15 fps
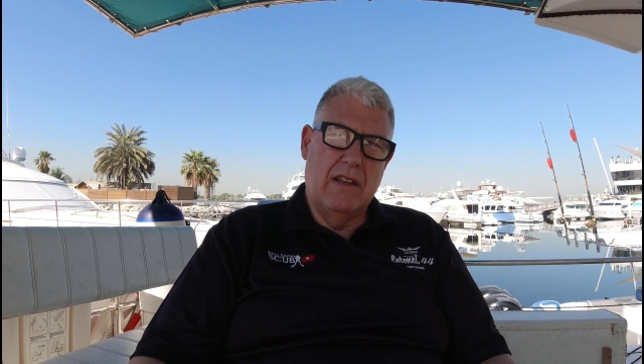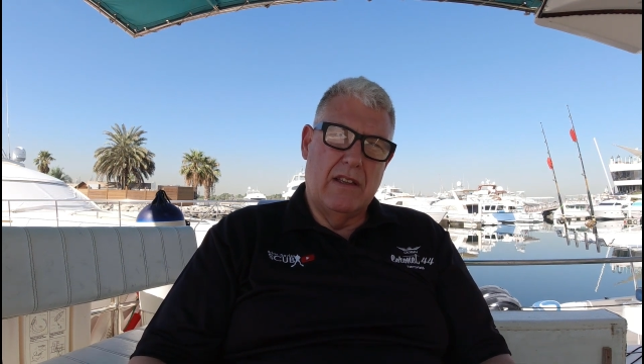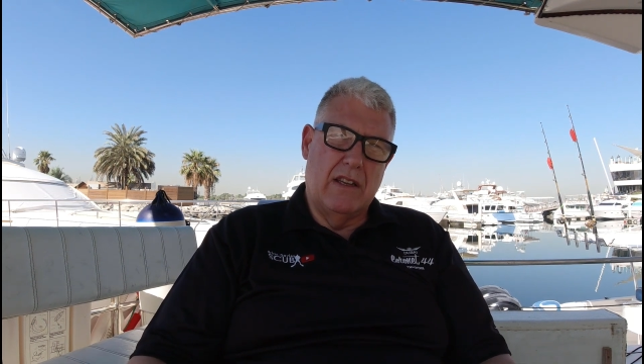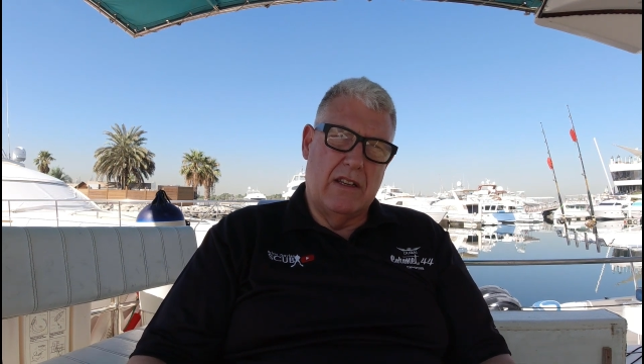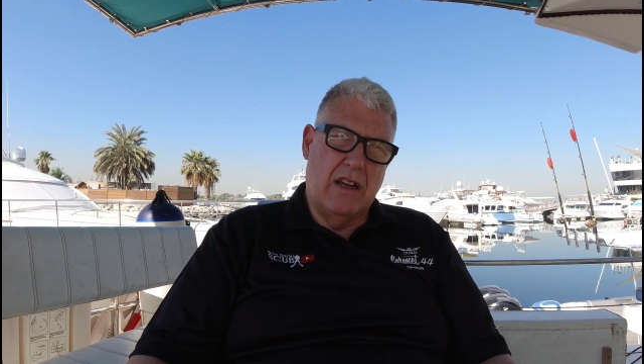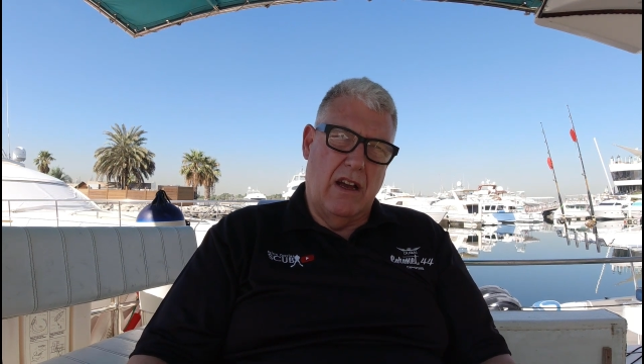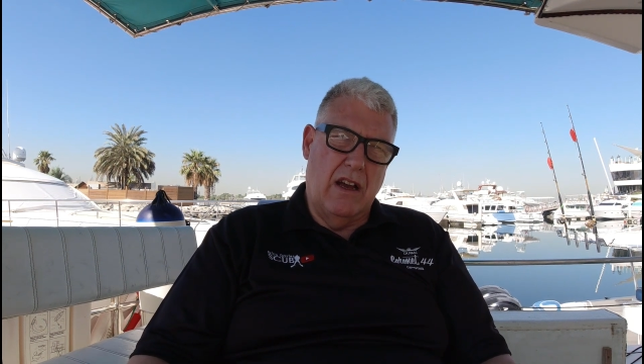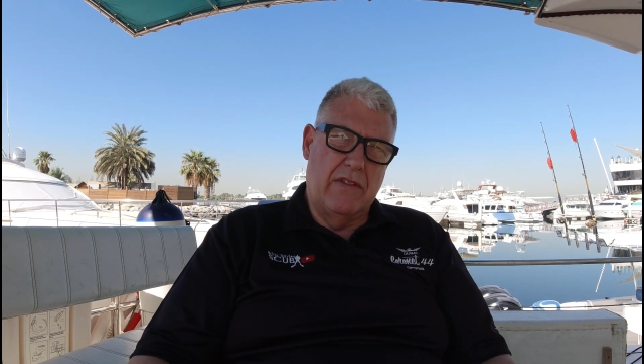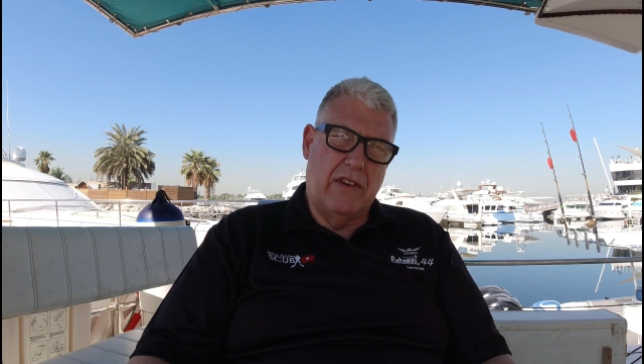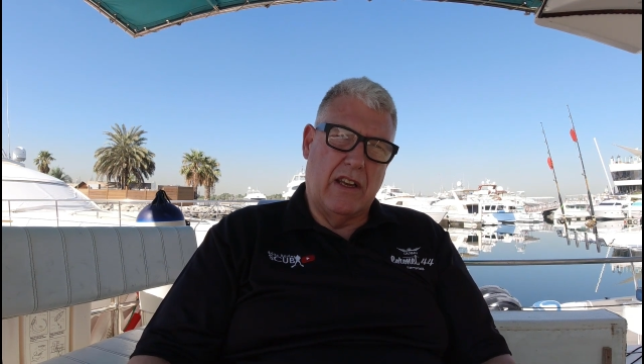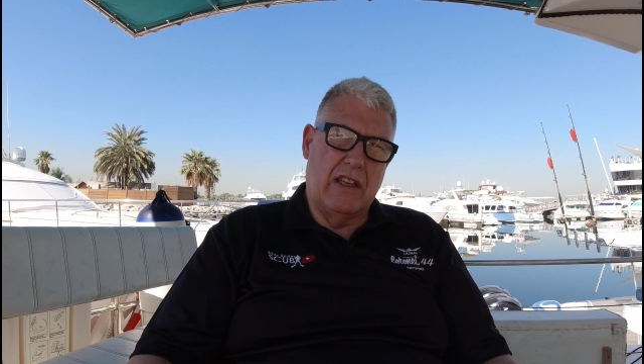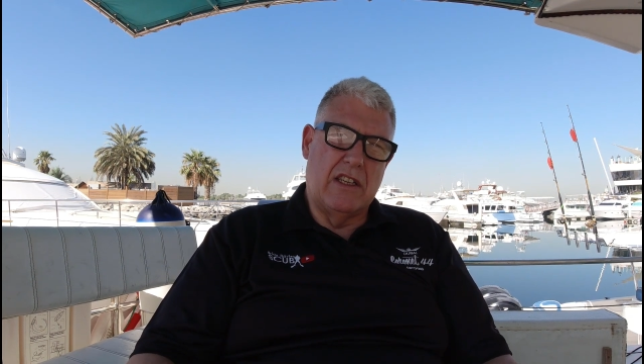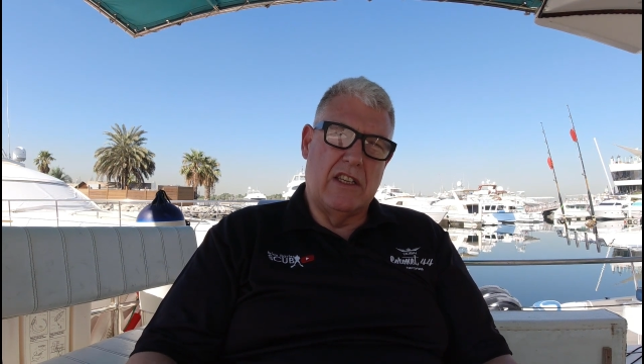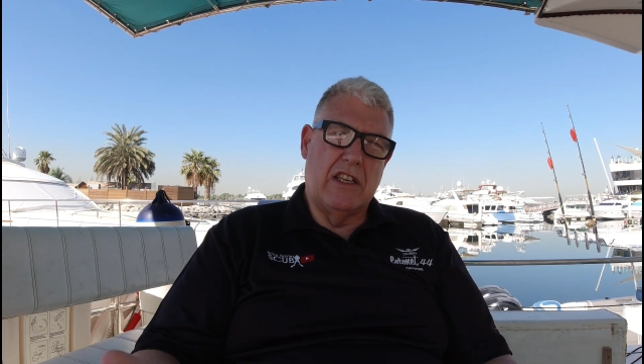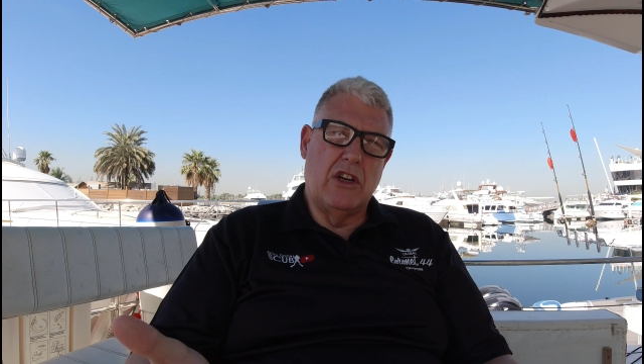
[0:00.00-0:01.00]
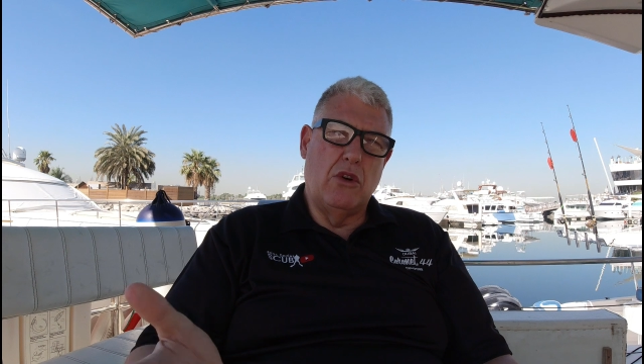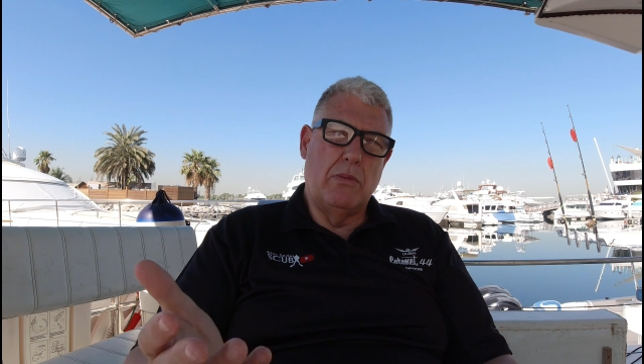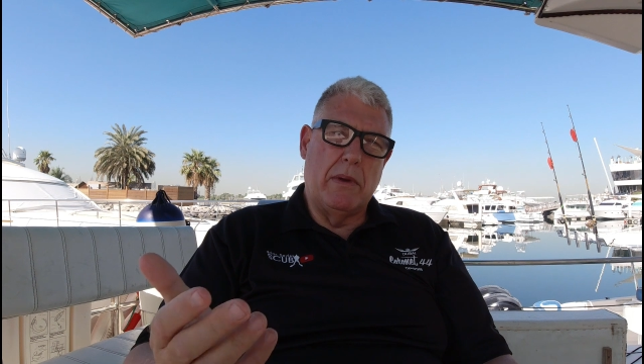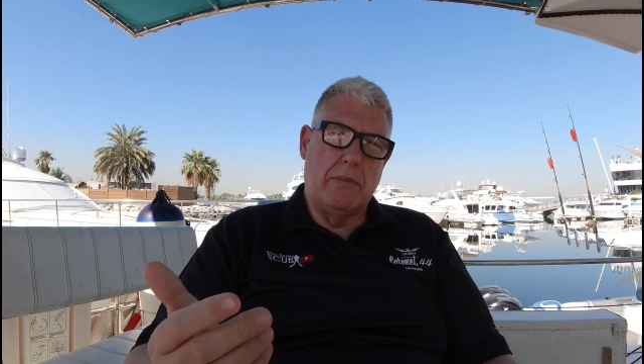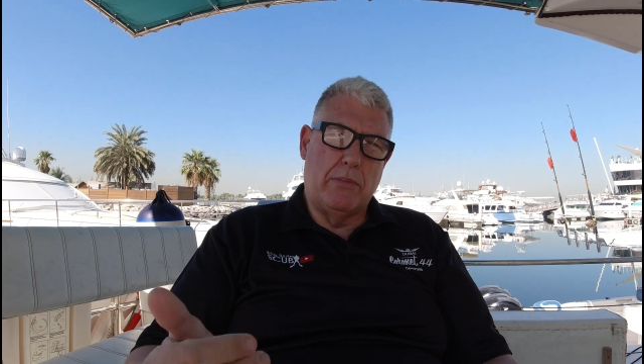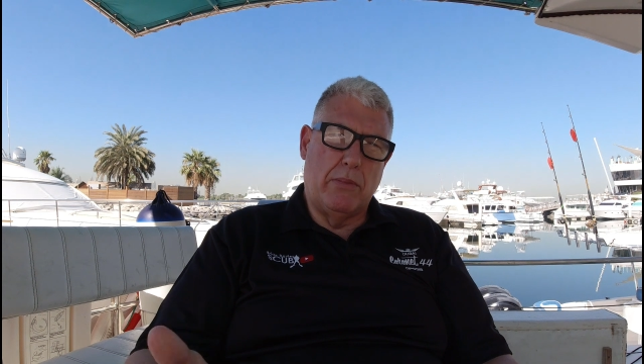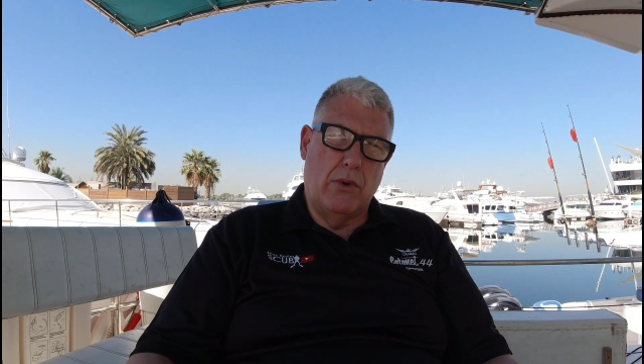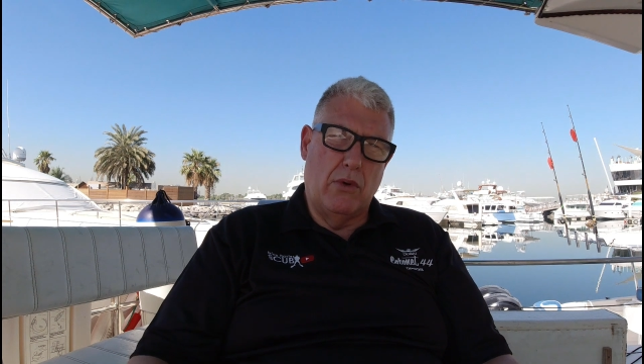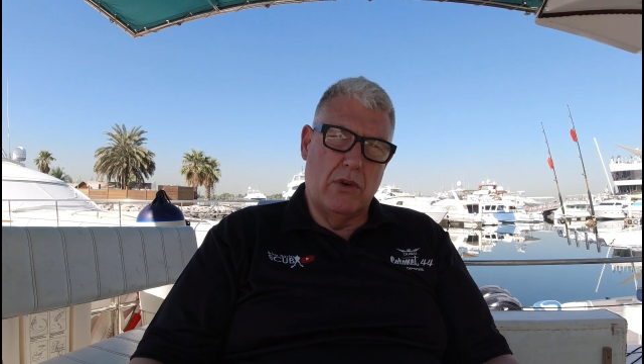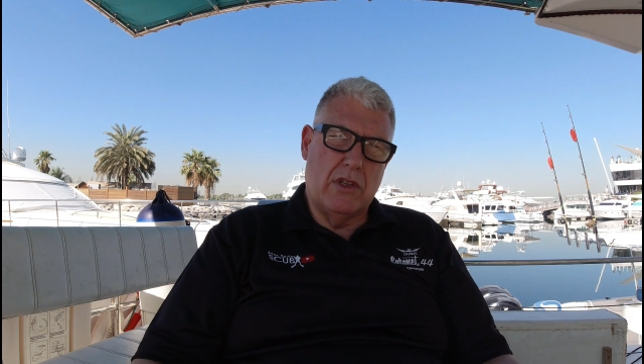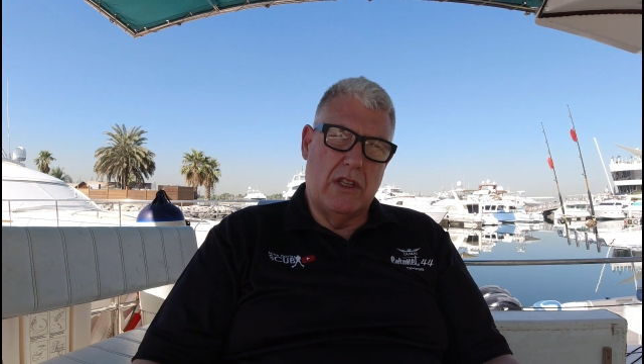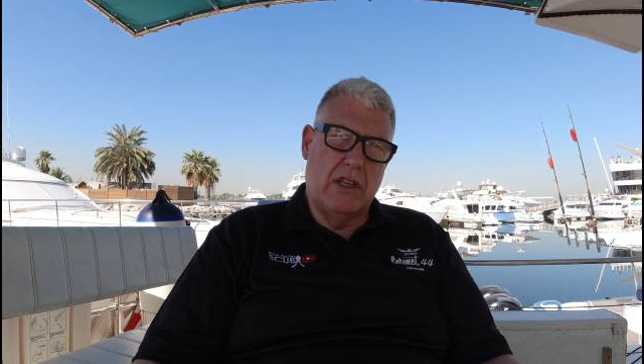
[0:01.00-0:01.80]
the diver can still be brought